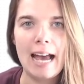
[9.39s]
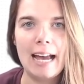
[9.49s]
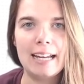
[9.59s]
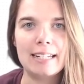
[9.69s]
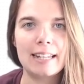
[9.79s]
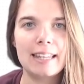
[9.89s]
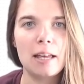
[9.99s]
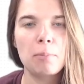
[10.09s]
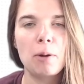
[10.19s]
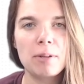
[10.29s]
And
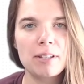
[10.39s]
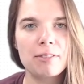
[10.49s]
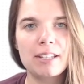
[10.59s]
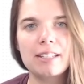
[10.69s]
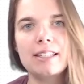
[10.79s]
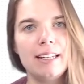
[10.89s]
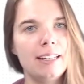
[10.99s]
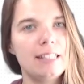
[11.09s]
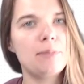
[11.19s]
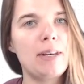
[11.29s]
the purpose of this
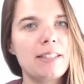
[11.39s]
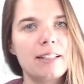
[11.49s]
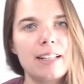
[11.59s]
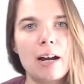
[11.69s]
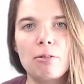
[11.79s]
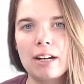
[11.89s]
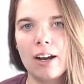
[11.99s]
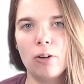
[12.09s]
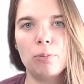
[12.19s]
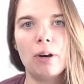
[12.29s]
is basically I want to
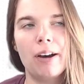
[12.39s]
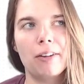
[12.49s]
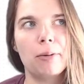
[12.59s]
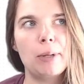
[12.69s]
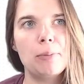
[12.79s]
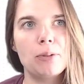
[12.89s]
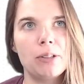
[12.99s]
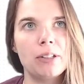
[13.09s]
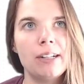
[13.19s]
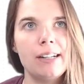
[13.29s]
help other
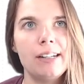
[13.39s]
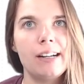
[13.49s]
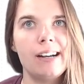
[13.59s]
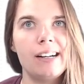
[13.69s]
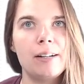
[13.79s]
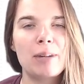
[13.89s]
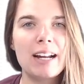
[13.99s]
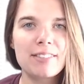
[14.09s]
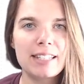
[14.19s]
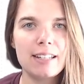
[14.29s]
people
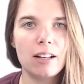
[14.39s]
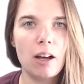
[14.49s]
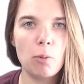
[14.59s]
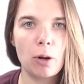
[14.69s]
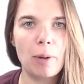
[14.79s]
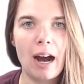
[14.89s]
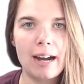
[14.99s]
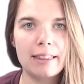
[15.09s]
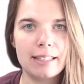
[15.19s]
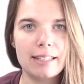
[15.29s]
kind of see a lot more
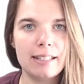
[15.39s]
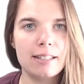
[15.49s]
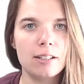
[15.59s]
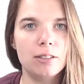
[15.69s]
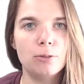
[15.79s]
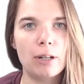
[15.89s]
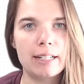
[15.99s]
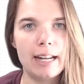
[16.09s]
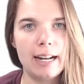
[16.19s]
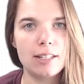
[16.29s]
behind the scenes of what
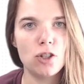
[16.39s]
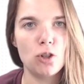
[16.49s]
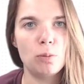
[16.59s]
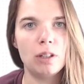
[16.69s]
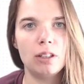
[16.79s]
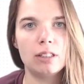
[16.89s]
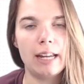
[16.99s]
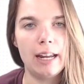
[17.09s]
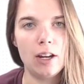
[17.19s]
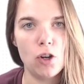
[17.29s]
it takes to build
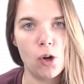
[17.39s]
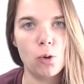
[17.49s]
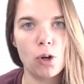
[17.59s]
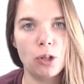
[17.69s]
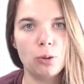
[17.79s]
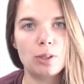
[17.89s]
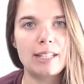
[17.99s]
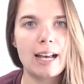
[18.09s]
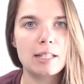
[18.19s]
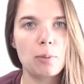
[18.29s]
a no-code
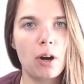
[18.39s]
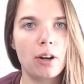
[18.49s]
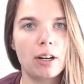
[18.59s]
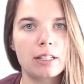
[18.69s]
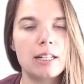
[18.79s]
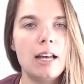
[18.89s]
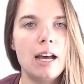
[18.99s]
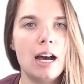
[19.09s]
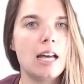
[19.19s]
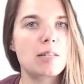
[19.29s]
SaaS product,
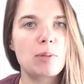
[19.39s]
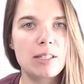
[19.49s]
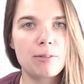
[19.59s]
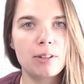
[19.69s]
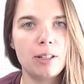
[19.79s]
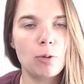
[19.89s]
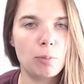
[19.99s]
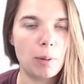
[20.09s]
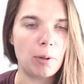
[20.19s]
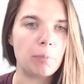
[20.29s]
specifically with
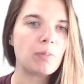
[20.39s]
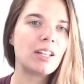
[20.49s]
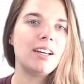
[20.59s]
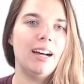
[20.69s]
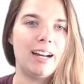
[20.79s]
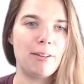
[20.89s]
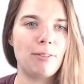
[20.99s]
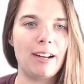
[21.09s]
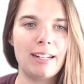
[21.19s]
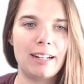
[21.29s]
Bubble. I
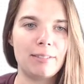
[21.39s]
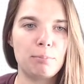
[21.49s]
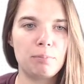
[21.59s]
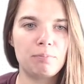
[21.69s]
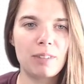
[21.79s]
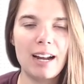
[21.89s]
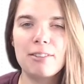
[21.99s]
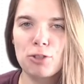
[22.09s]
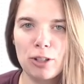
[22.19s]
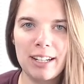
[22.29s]
find it kind
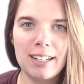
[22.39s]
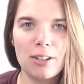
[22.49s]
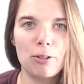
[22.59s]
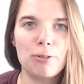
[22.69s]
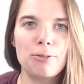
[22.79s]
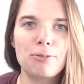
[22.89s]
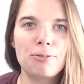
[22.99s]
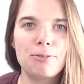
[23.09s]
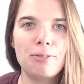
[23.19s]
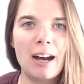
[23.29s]
of tricky to go and
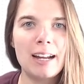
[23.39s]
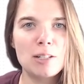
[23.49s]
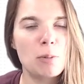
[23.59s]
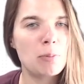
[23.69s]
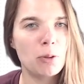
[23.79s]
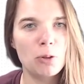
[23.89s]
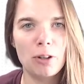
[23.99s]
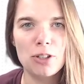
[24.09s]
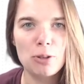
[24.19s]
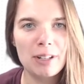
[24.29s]
find people who
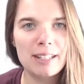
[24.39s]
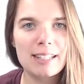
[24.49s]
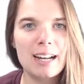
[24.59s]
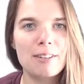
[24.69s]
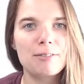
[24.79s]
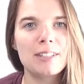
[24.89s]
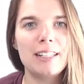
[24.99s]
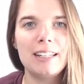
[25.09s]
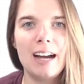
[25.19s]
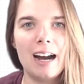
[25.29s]
are doing this kind of
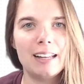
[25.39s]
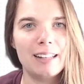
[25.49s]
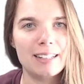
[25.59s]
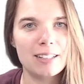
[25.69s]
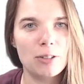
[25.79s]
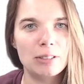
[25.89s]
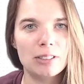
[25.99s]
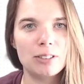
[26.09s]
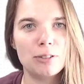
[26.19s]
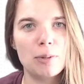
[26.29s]
thing. I like to go and
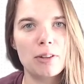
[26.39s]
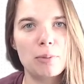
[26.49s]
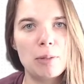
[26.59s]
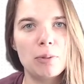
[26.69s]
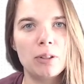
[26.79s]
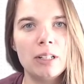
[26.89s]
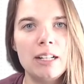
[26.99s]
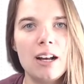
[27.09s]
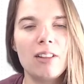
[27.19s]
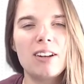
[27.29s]
learn from other people.
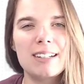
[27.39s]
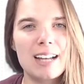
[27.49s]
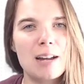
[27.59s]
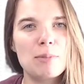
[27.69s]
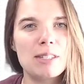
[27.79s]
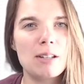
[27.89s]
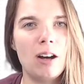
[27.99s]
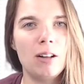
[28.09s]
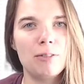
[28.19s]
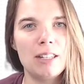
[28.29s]
A lot of times,
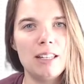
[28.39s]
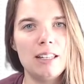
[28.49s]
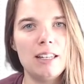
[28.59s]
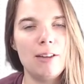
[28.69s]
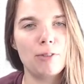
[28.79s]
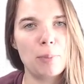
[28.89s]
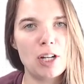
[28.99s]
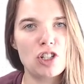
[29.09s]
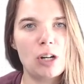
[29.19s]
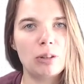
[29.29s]
all of the
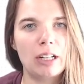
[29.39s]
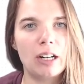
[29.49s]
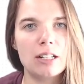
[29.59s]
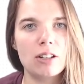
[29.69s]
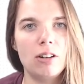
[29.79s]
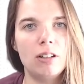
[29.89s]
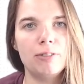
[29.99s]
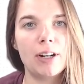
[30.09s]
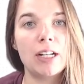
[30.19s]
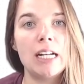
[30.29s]
information out there is all
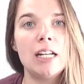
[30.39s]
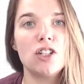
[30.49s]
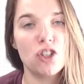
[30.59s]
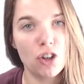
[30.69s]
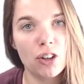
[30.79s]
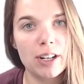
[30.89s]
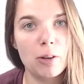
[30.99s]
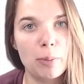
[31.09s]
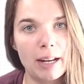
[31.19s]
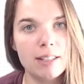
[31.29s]
very
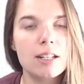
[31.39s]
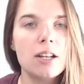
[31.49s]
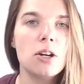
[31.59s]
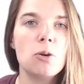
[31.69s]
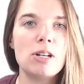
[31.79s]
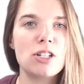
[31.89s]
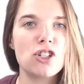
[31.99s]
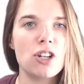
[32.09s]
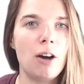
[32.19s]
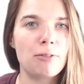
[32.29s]
tutorial based,
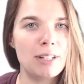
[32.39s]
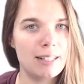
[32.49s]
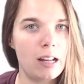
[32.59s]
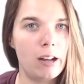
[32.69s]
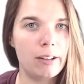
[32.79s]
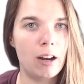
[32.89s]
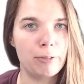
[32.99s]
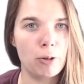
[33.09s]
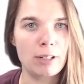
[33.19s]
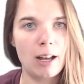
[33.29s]
which often is,
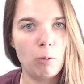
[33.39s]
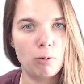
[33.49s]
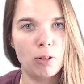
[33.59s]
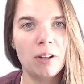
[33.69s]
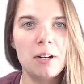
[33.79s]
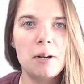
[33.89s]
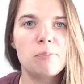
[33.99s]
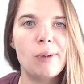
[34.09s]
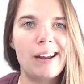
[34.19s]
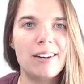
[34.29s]
of course, helpful,
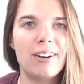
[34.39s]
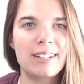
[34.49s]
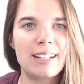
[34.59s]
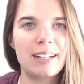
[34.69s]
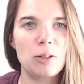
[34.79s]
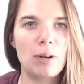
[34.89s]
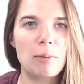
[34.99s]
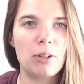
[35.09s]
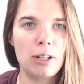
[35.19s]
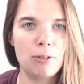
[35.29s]
but not exactly what
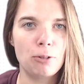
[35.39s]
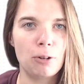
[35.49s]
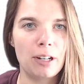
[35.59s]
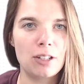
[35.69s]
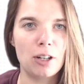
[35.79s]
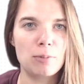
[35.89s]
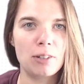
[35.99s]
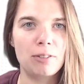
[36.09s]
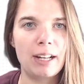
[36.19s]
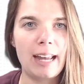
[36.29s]
I'm looking for in terms
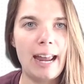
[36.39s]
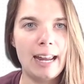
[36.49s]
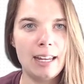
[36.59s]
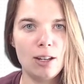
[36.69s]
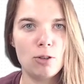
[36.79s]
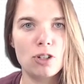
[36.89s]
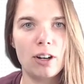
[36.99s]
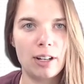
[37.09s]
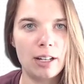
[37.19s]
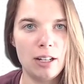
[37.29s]
of like, hey, you
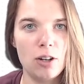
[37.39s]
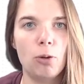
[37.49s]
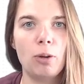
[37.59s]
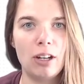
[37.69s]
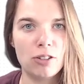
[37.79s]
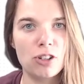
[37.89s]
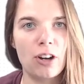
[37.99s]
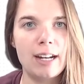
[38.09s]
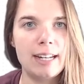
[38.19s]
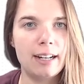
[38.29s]
started, here's
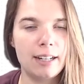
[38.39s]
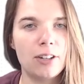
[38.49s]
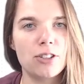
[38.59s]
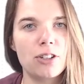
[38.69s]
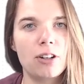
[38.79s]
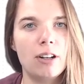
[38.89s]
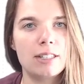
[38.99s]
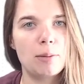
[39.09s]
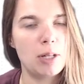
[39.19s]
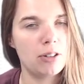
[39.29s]
your idea, here's your
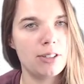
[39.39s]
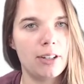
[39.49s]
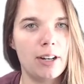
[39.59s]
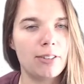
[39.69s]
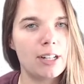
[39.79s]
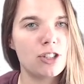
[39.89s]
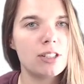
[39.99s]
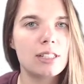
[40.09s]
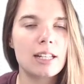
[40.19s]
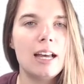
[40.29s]
concept, here's your
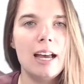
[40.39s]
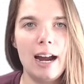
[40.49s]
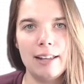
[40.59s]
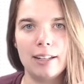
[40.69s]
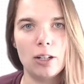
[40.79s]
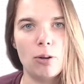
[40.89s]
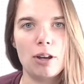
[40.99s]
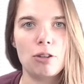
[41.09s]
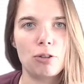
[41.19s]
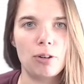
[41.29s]
iterations, and then
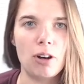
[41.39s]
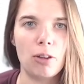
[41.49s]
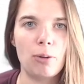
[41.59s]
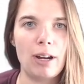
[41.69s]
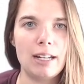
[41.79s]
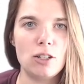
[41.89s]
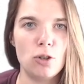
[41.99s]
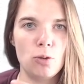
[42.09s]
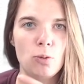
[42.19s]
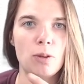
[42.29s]
going through and all the way
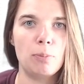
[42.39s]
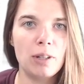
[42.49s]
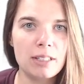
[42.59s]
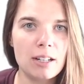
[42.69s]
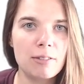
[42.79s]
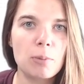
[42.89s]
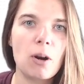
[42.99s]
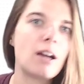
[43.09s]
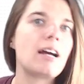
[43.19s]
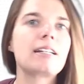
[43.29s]
to the building of the
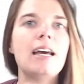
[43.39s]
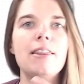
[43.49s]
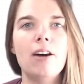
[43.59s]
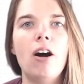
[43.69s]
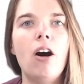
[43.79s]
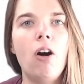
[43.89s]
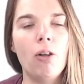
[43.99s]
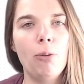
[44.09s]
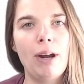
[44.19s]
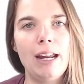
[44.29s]
product and all
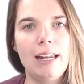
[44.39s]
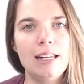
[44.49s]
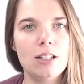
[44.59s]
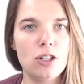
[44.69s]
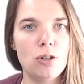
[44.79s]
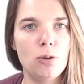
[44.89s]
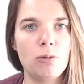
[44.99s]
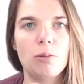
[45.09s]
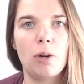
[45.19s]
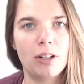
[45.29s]
the way into
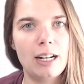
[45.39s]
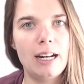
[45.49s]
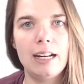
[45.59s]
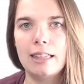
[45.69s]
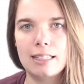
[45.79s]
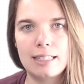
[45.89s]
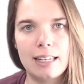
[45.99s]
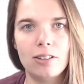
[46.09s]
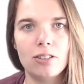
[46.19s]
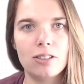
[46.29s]
the marketing and the
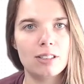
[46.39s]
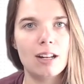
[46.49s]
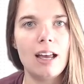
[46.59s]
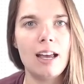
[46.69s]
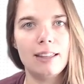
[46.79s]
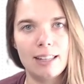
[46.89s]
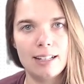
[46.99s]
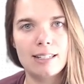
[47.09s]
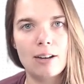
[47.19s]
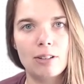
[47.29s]
sales and
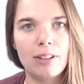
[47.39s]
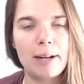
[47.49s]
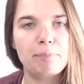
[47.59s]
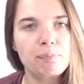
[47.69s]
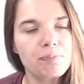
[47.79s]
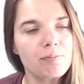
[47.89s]
things down the line.